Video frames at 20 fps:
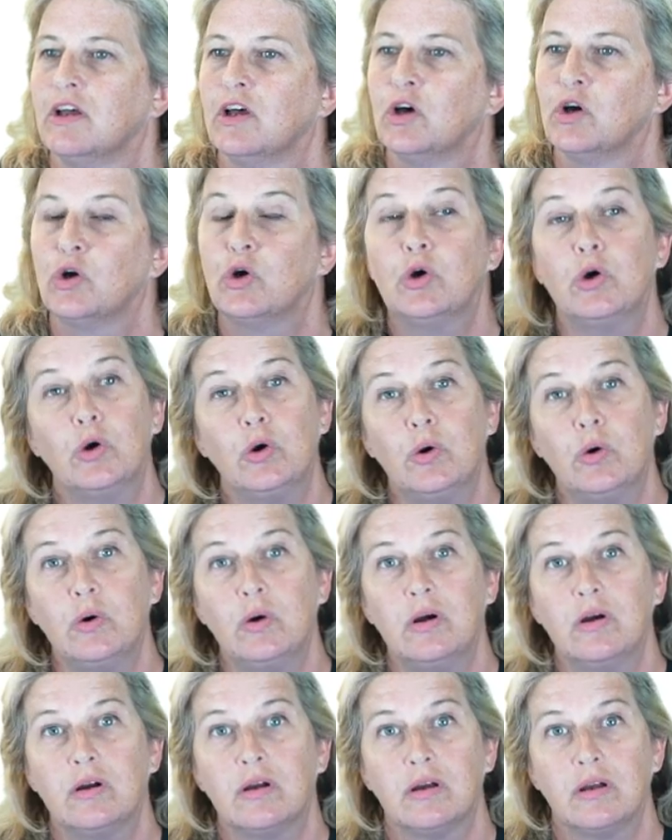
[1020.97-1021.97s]

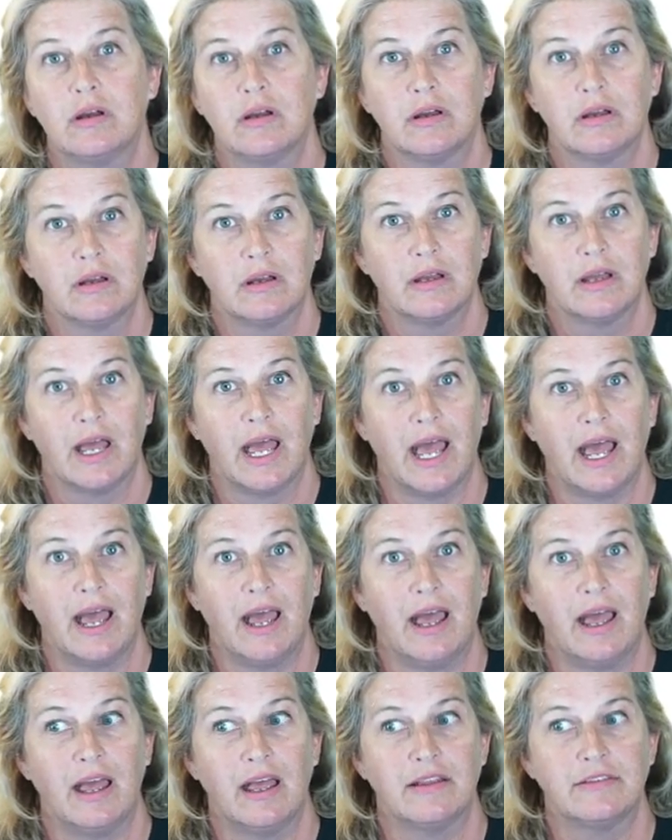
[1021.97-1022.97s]
Who
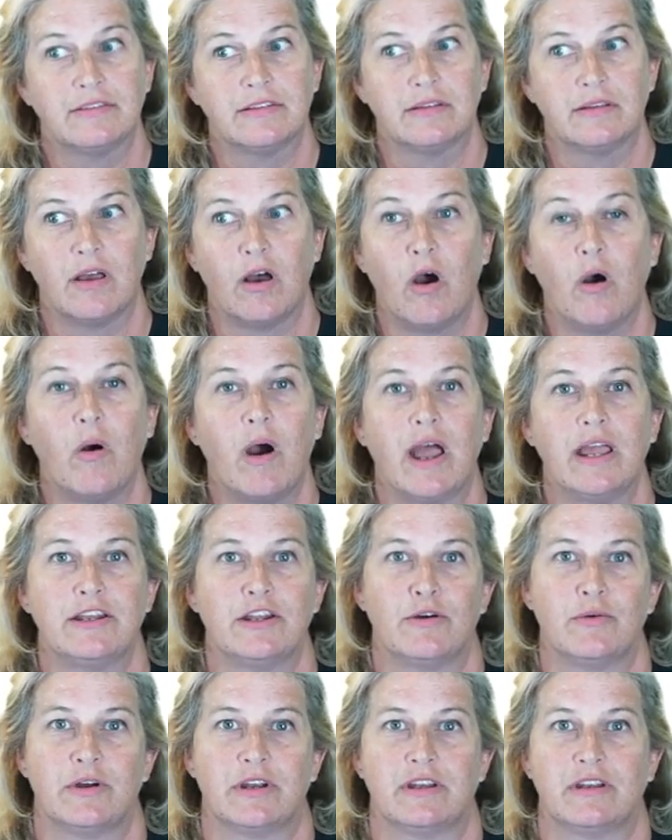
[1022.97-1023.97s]
has, oh, I
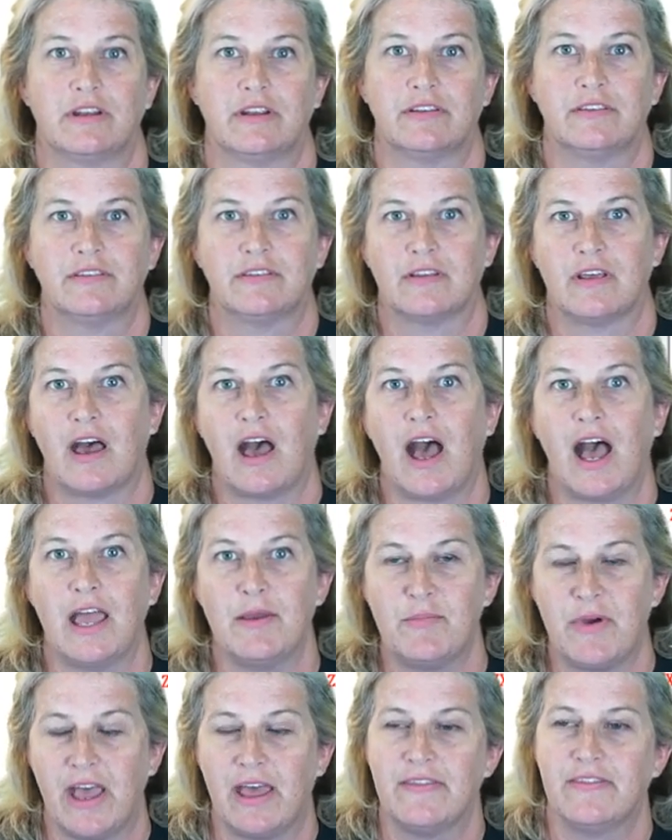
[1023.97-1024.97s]
know what it is. I
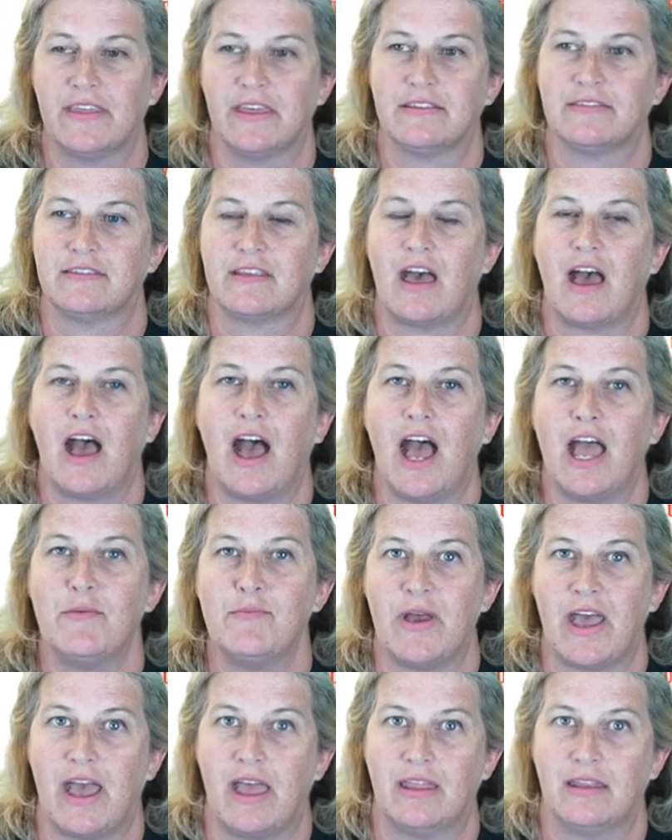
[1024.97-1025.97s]
bet this. I
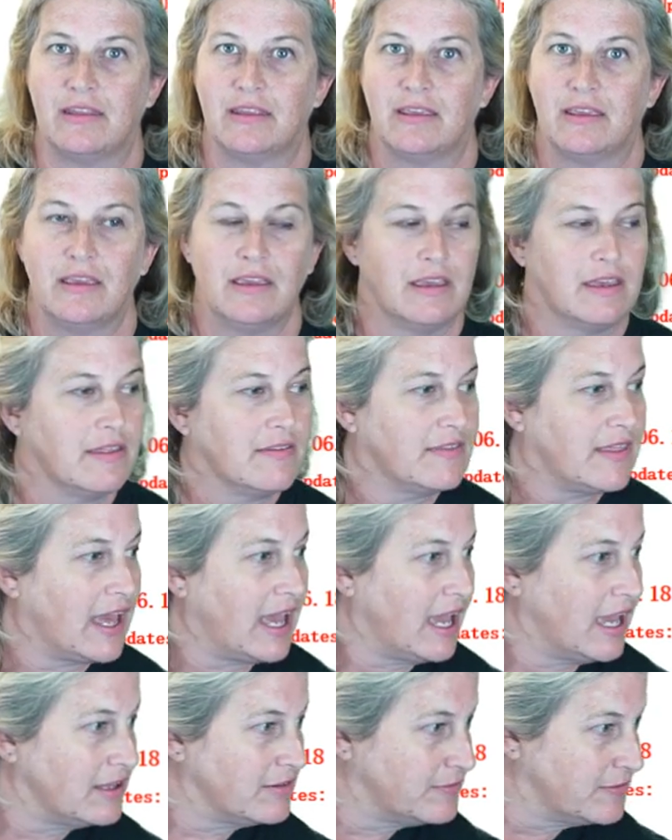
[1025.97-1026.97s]
bet
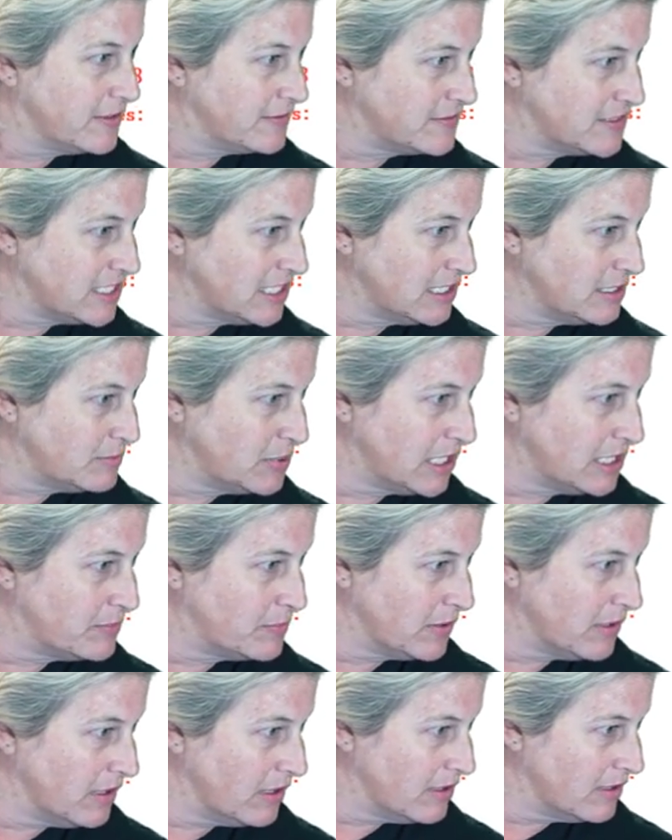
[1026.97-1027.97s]
that 15
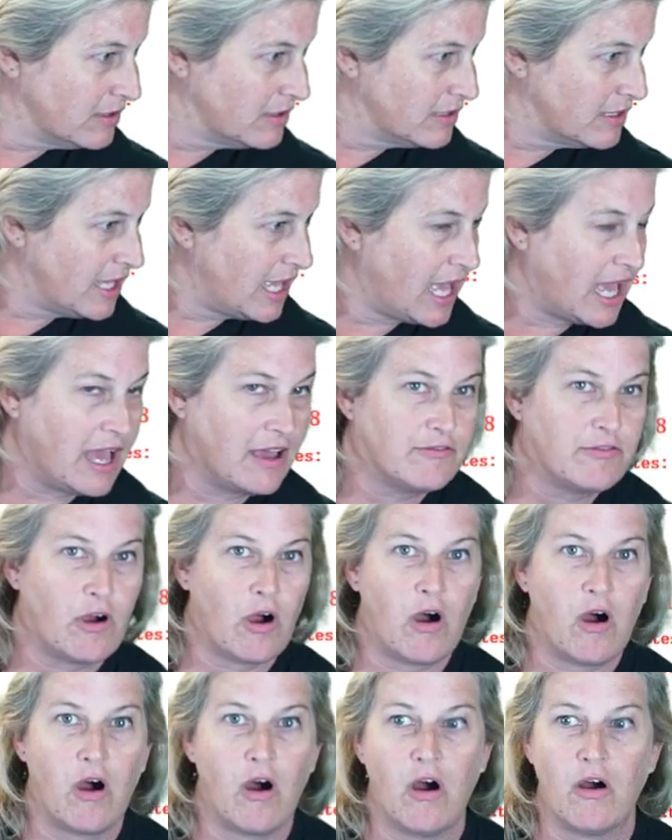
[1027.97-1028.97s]
people have
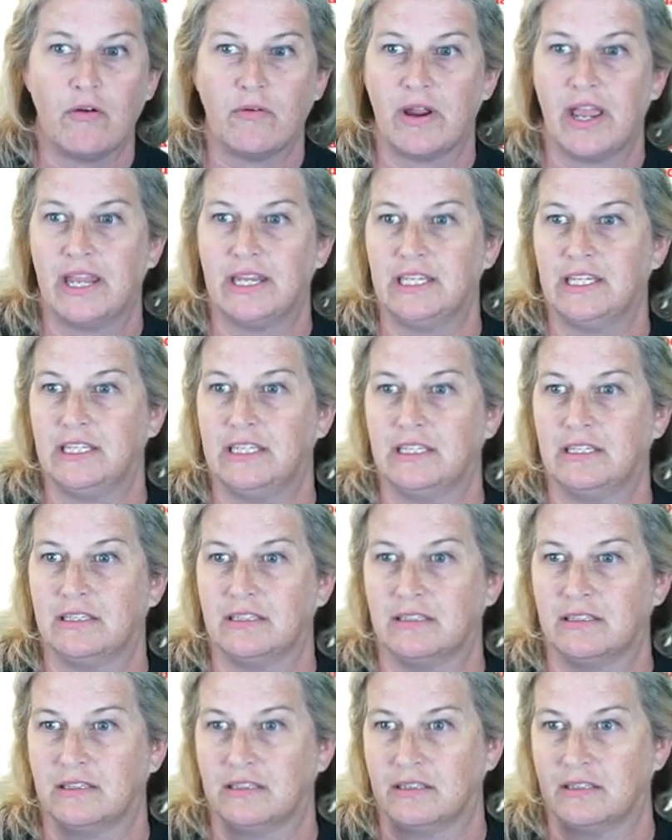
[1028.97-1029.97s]
already
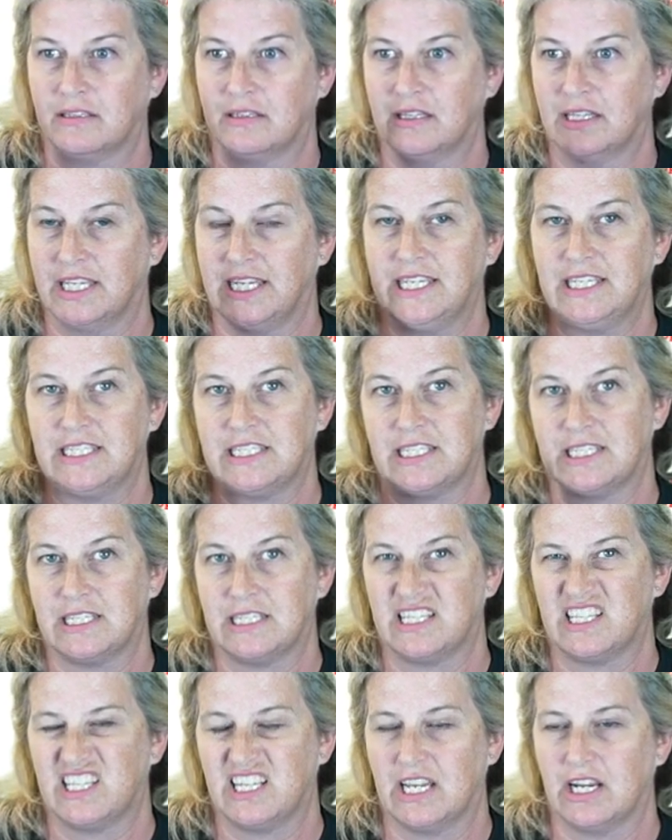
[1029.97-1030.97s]
linked
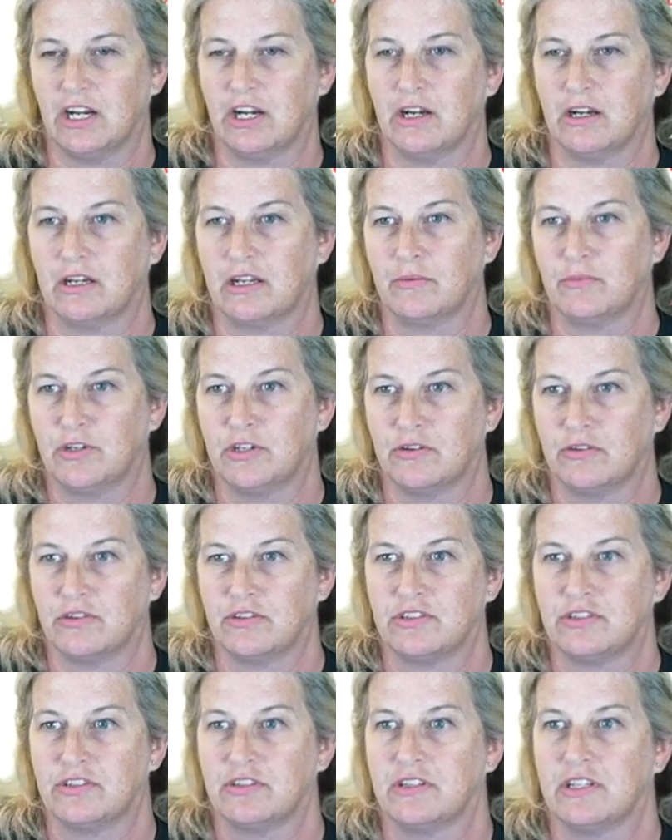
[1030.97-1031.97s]
their
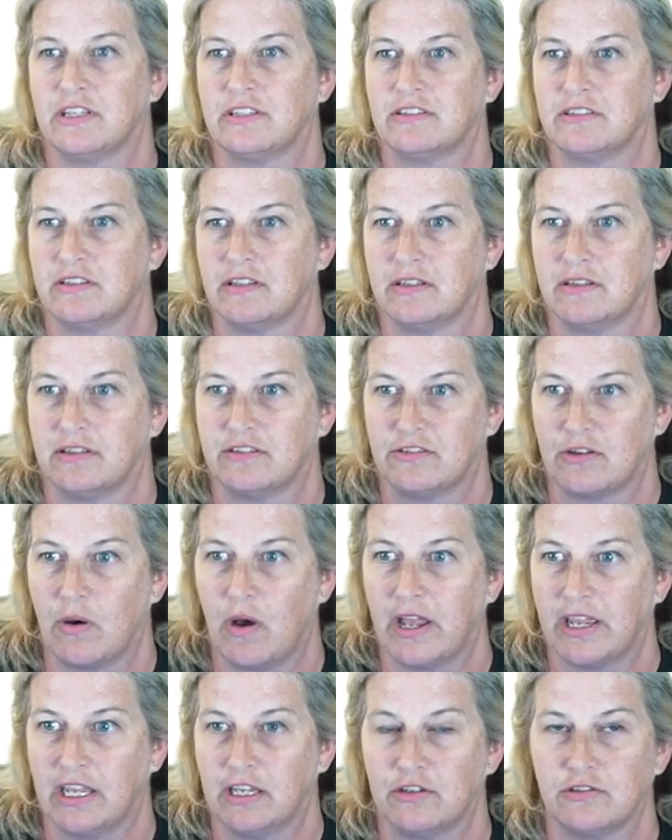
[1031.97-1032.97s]
computers to this, and so
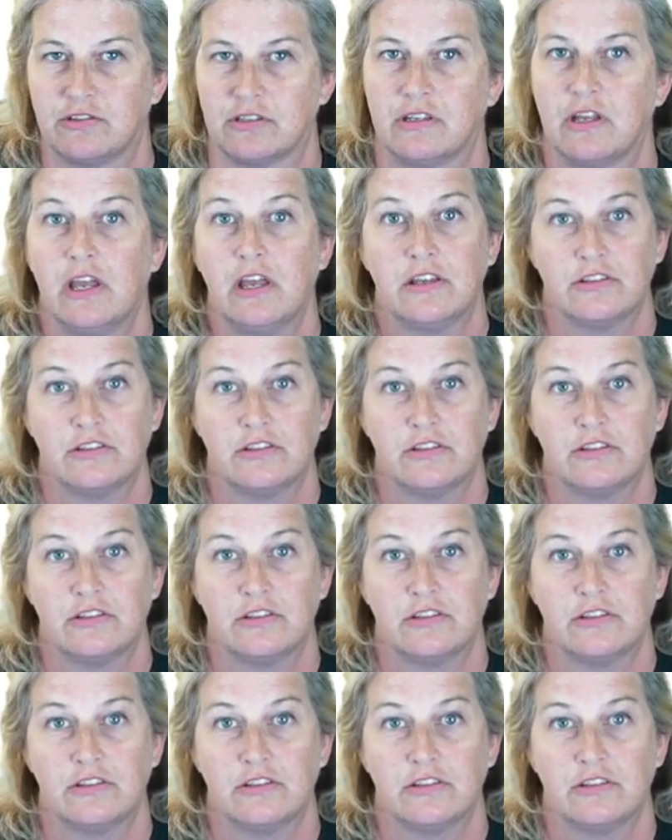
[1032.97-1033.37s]
I can't use it.